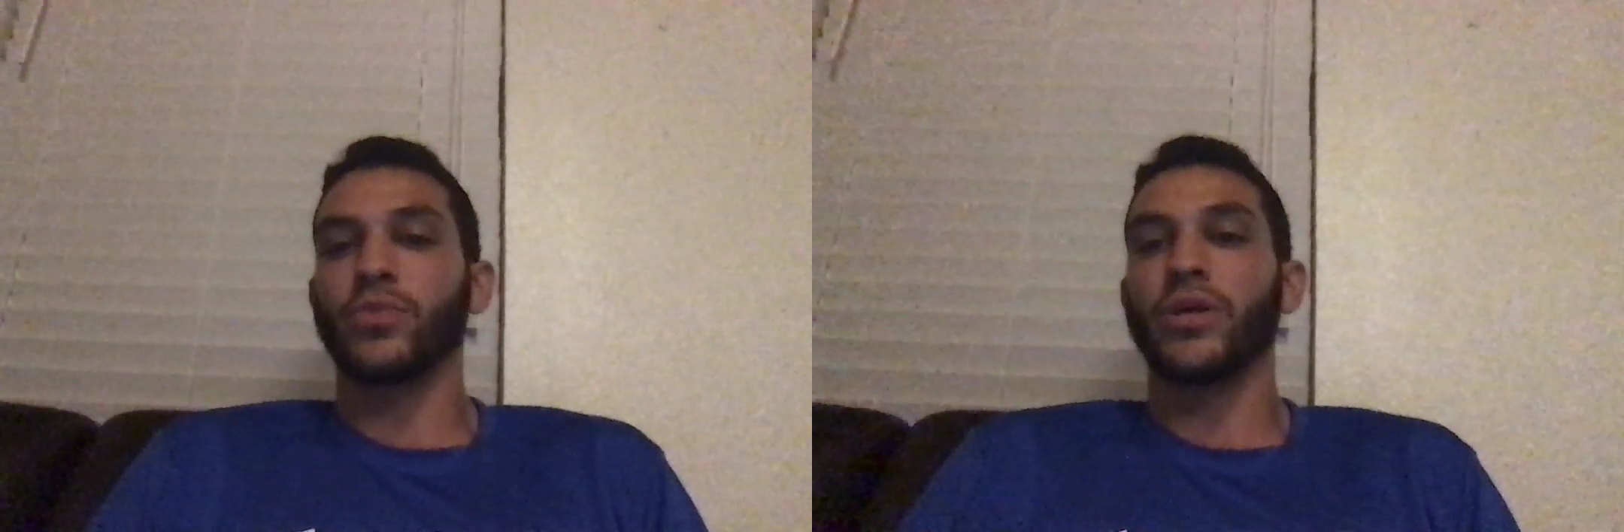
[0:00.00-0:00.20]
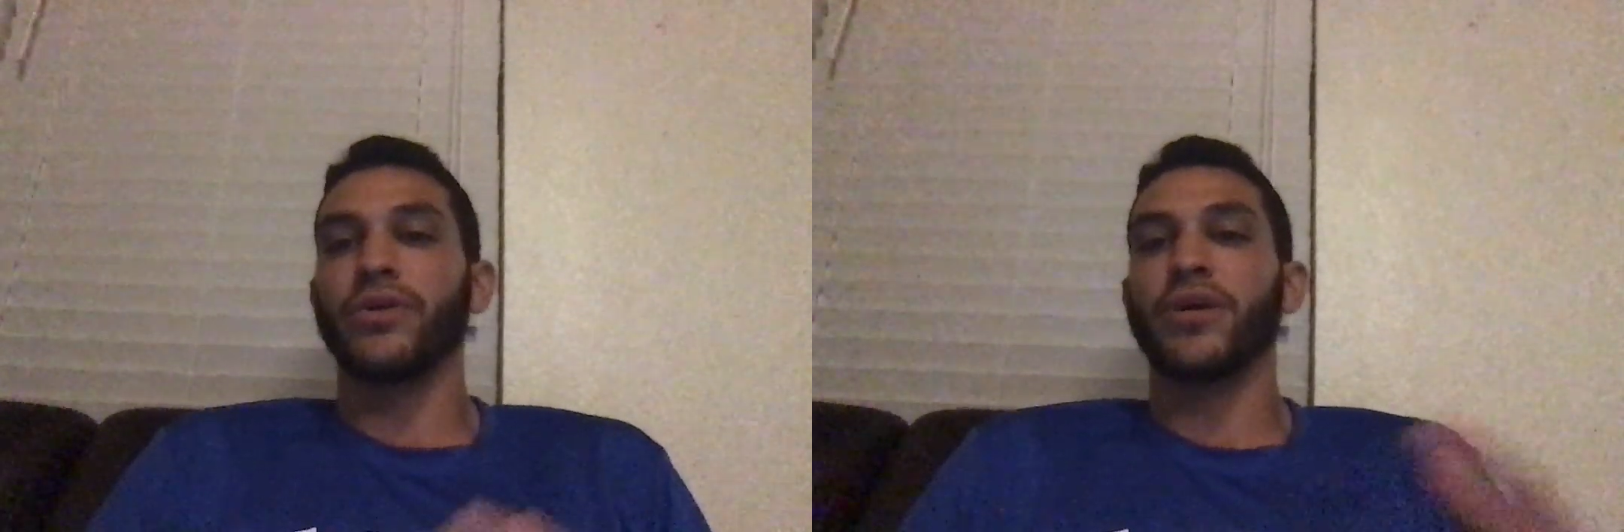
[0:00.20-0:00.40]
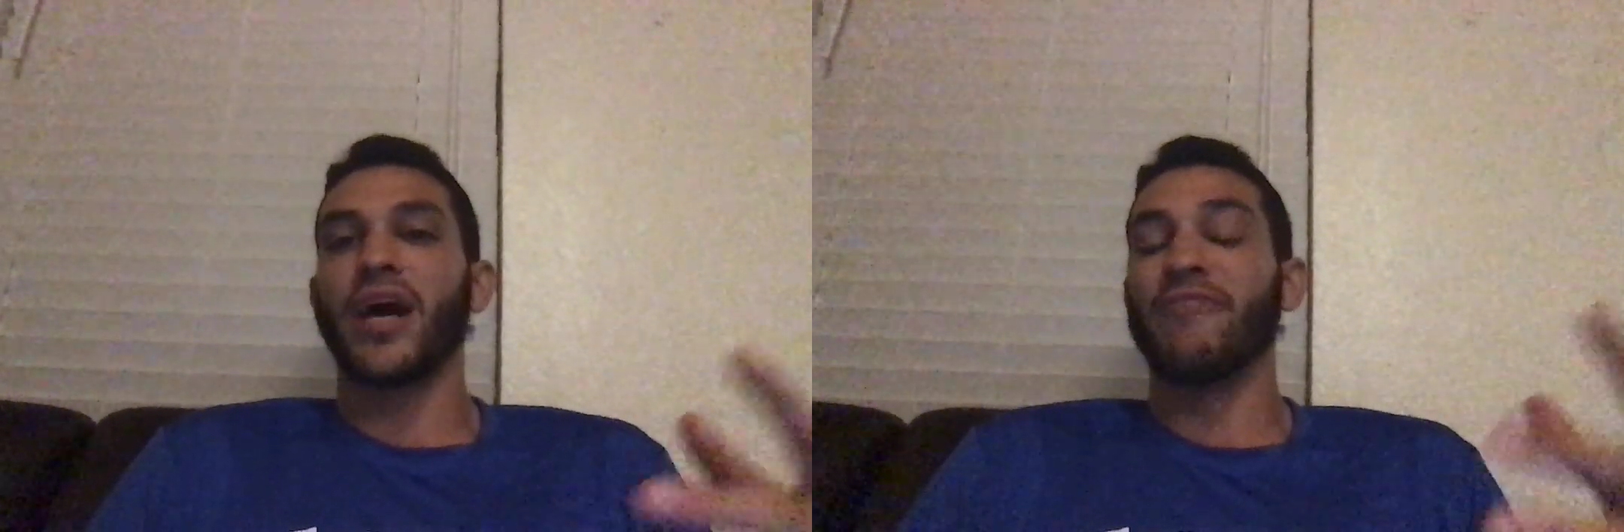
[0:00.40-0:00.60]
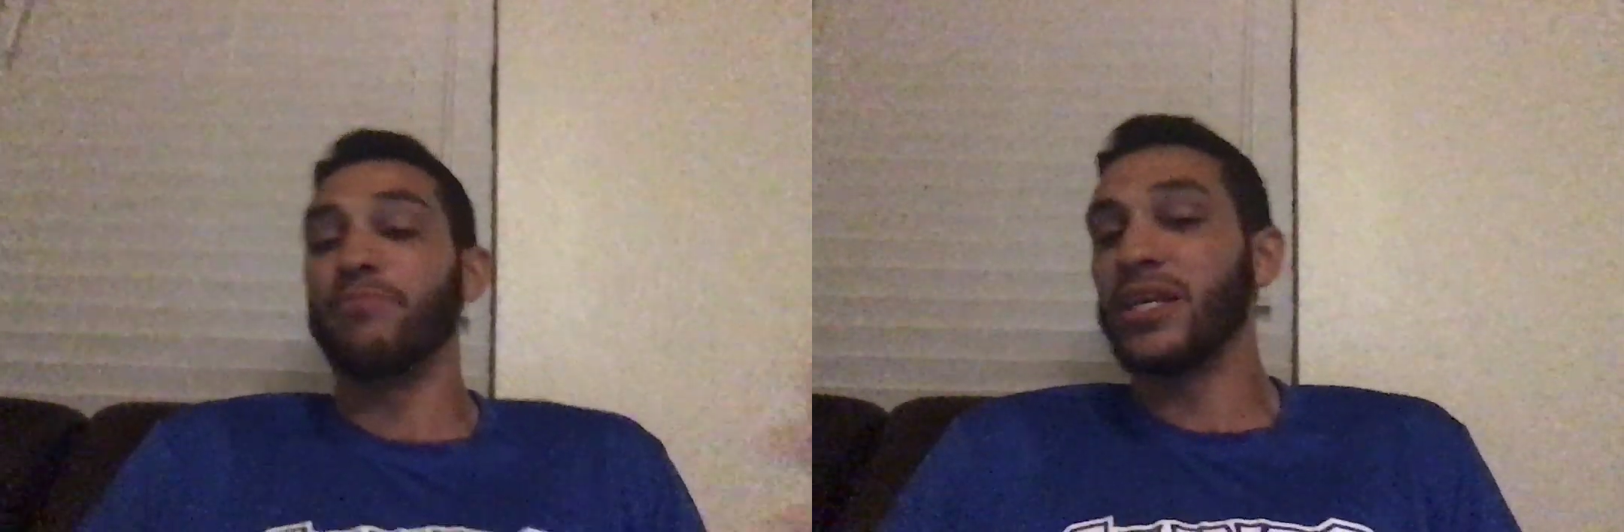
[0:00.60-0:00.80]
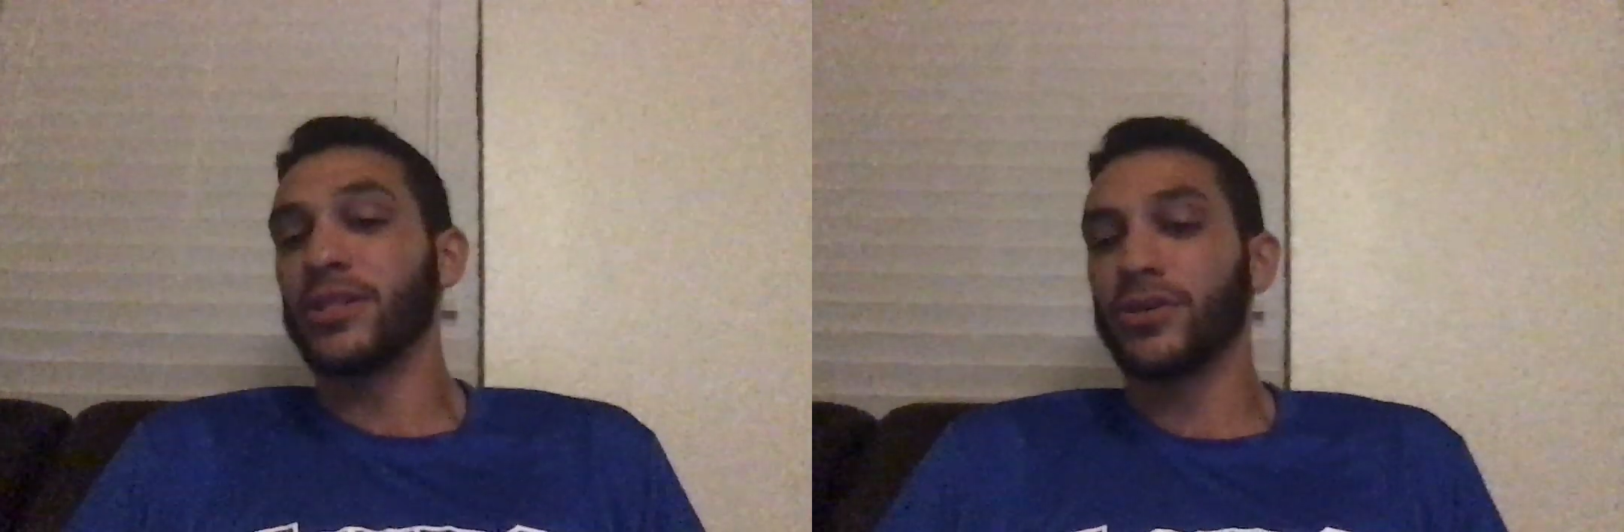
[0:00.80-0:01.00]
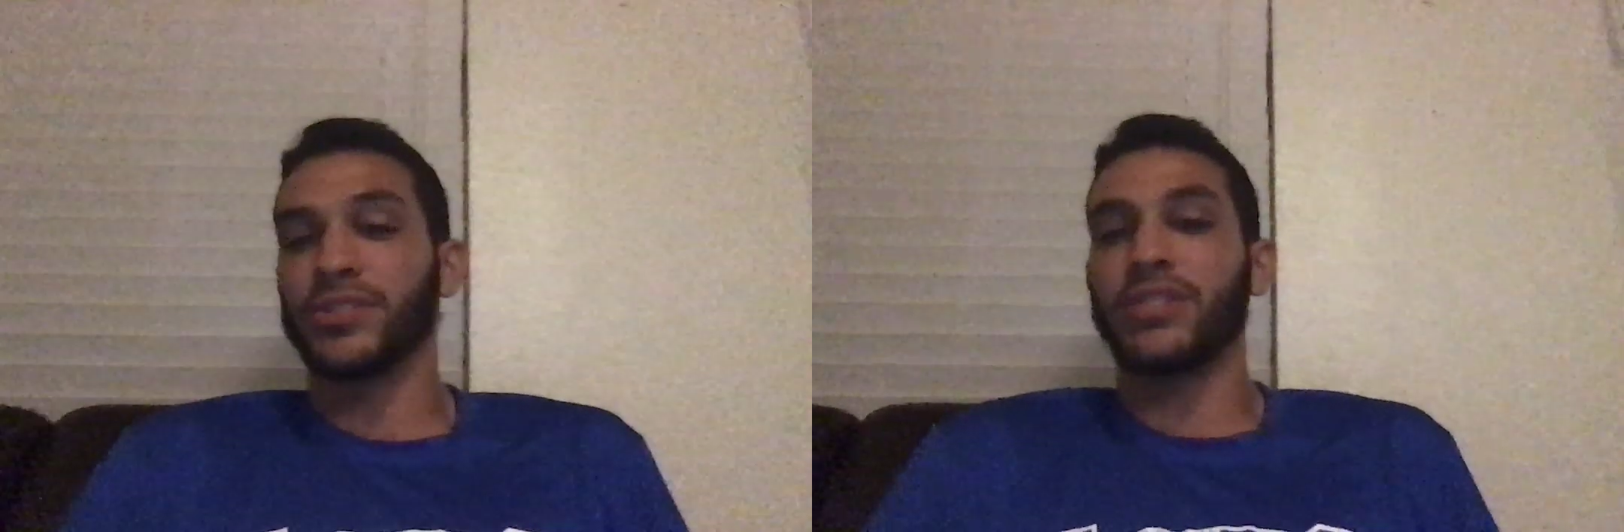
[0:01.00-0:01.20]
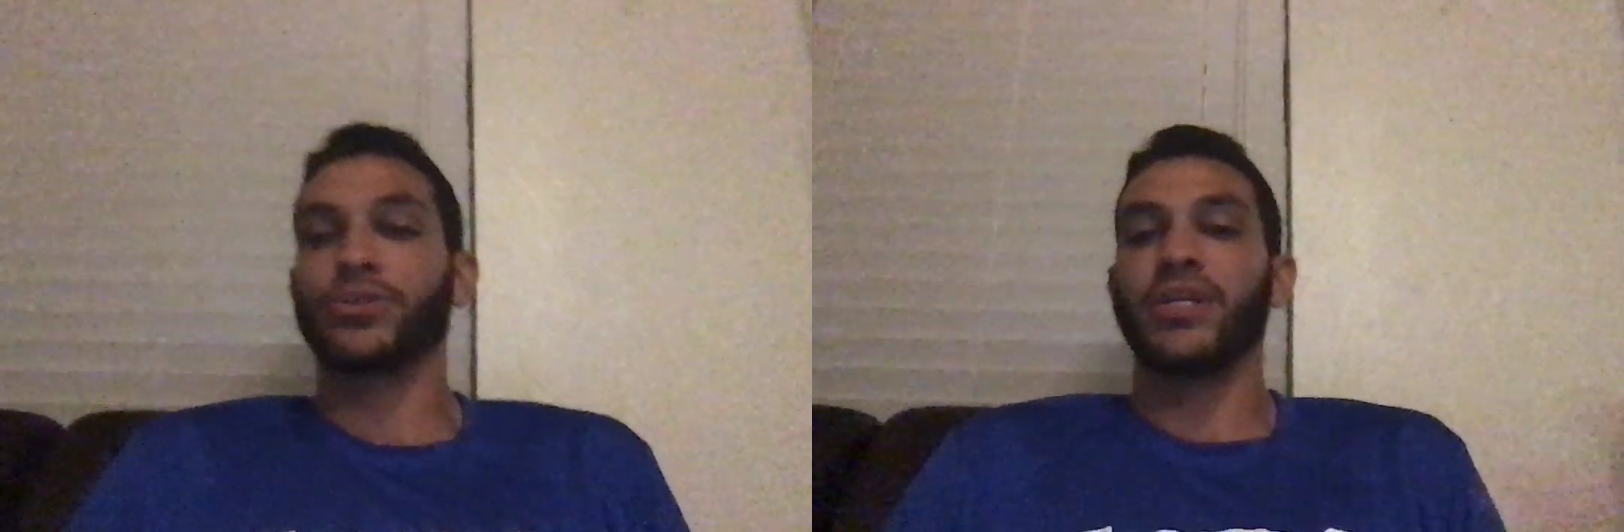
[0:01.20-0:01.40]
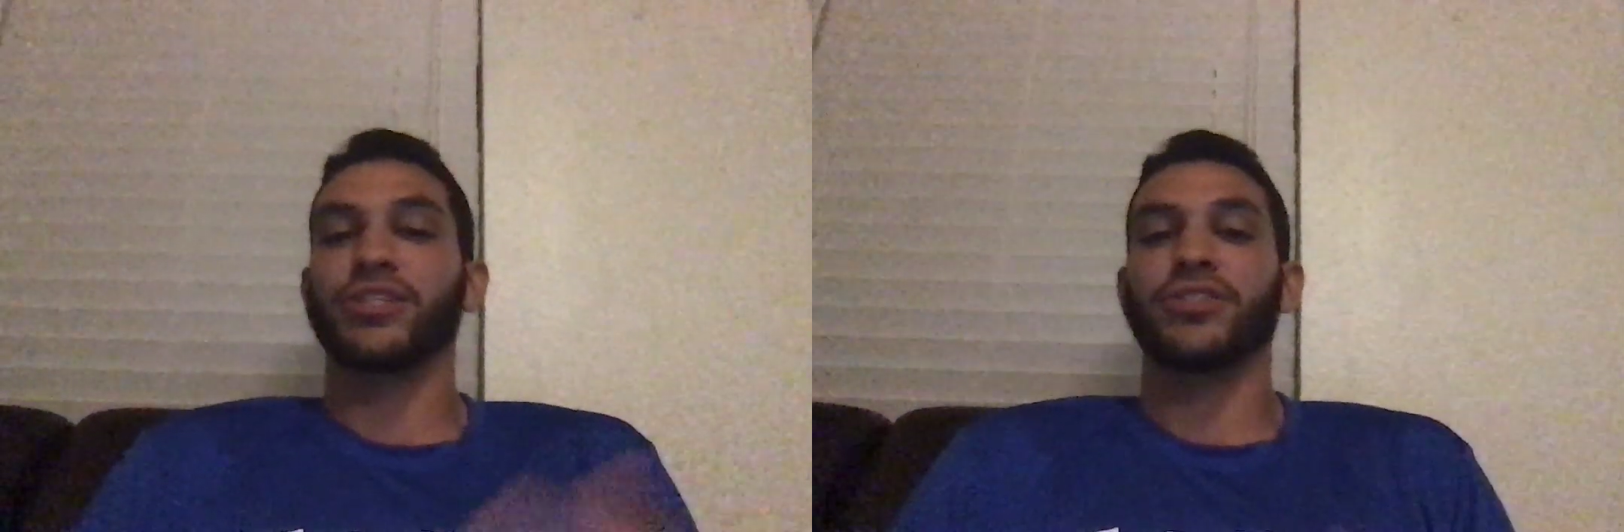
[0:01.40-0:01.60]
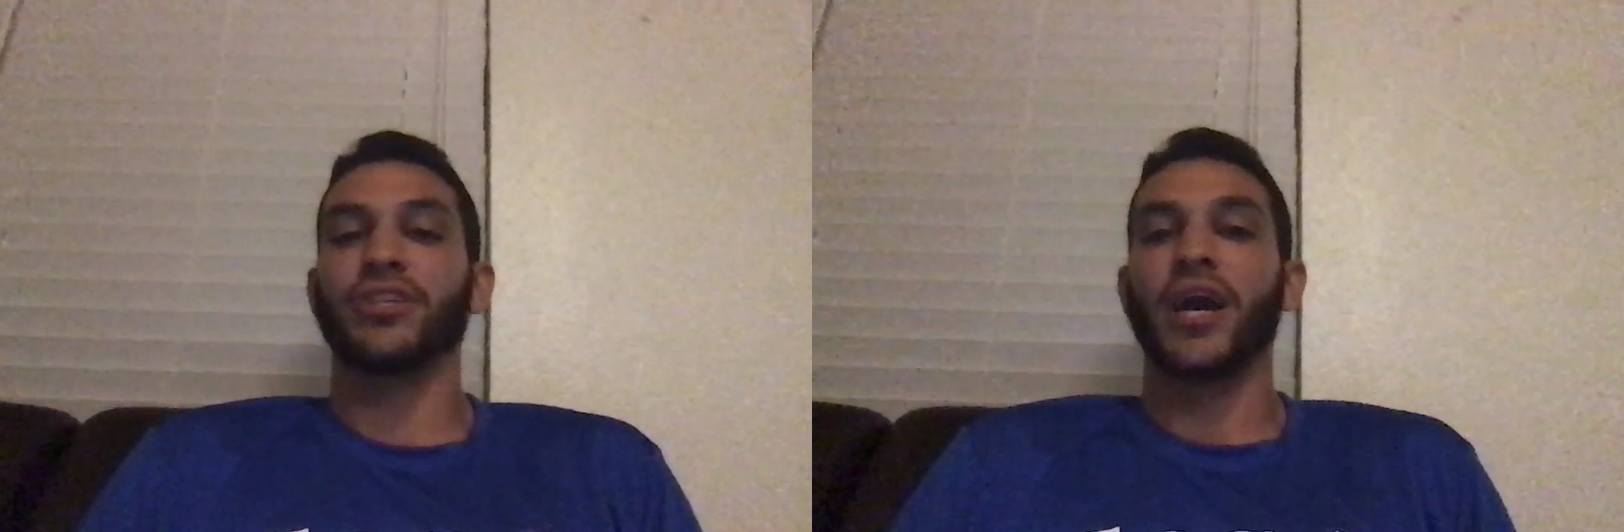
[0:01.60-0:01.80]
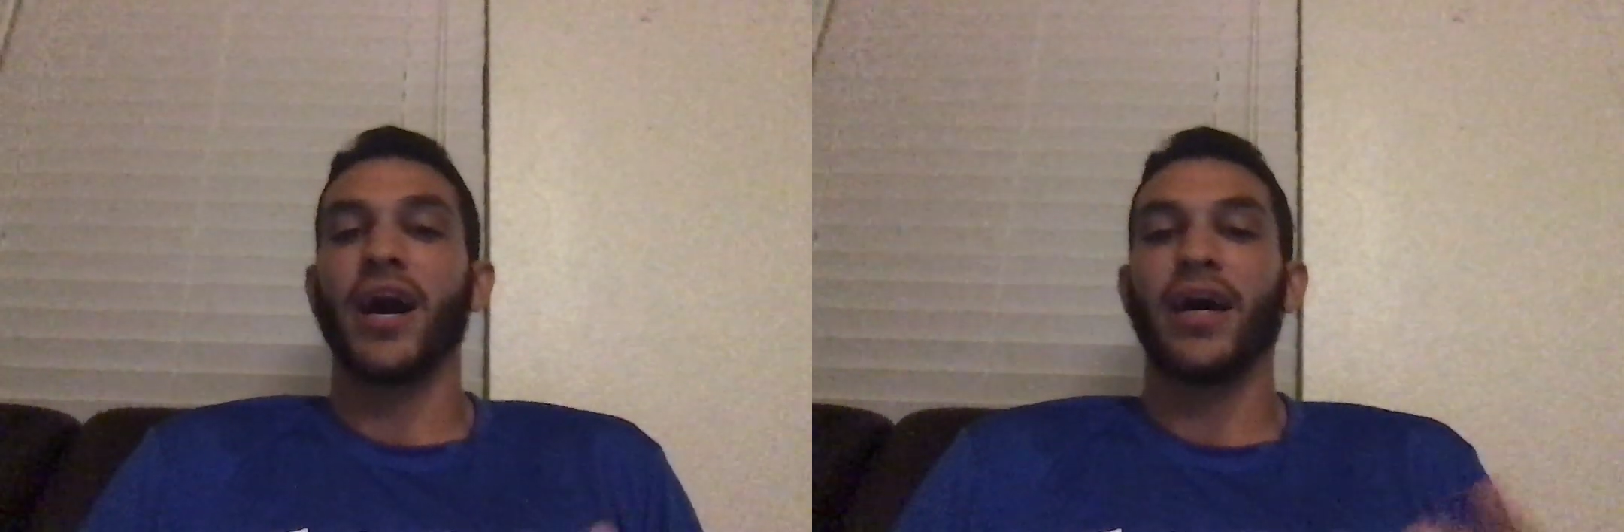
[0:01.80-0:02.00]
whether I've been in those situations
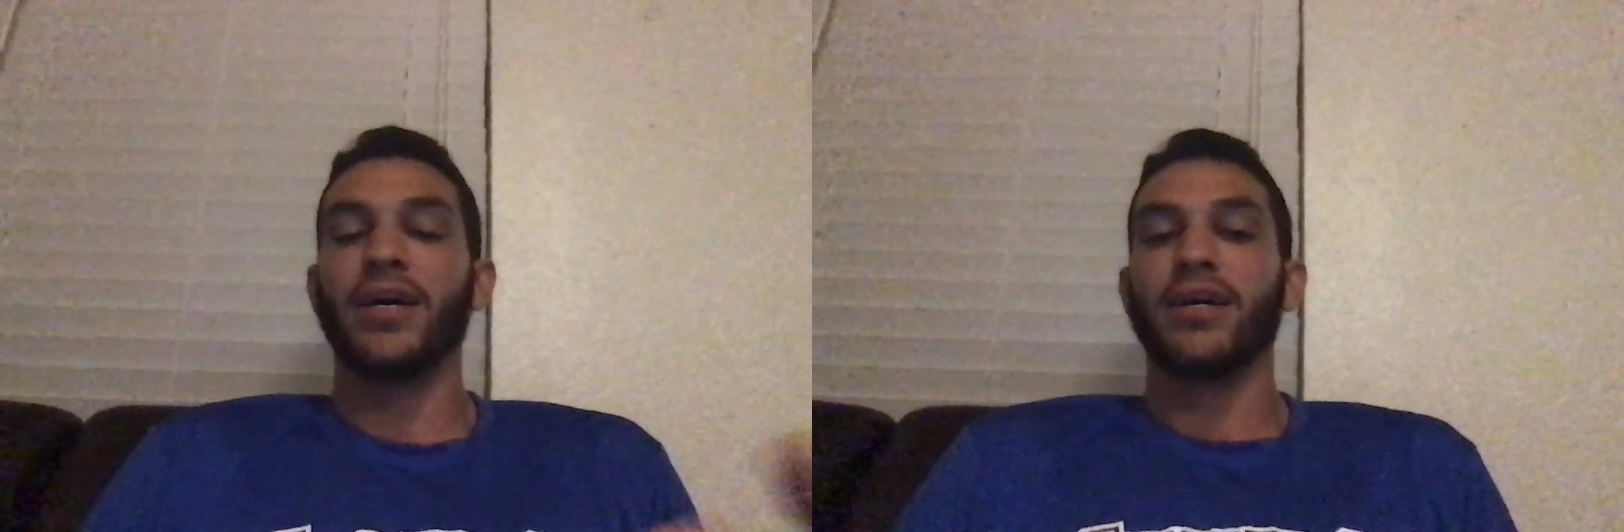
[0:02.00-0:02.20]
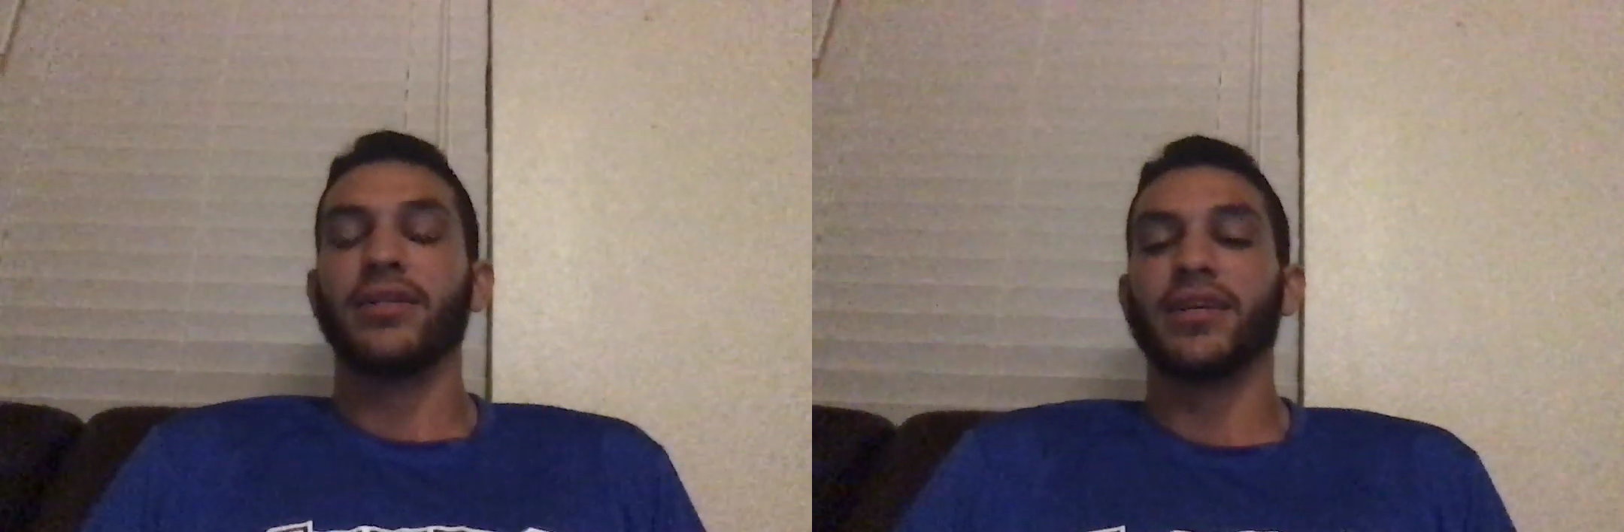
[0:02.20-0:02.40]
or not.